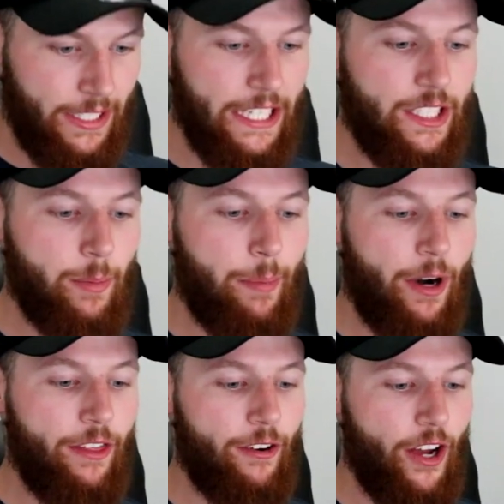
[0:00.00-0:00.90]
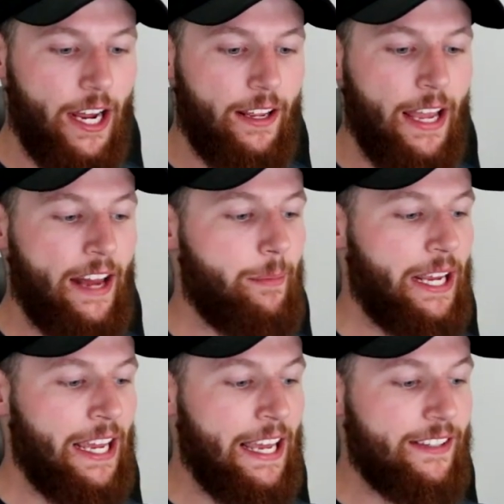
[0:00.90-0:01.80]
teaching my brother and I how to
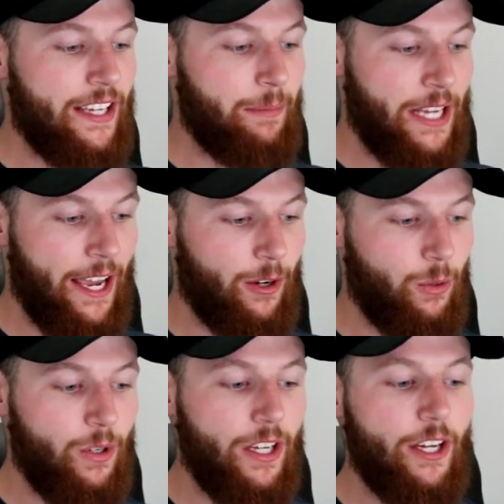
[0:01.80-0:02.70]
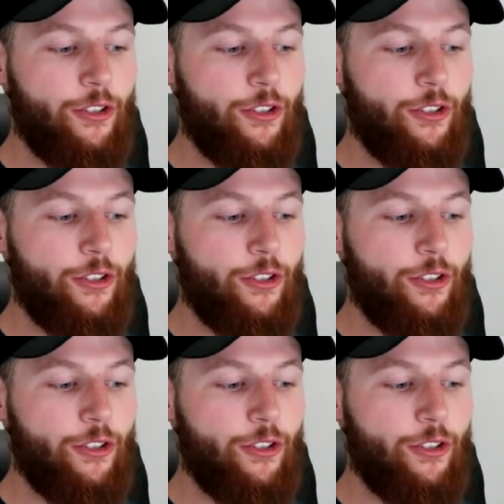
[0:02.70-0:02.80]
make a heads up tackle,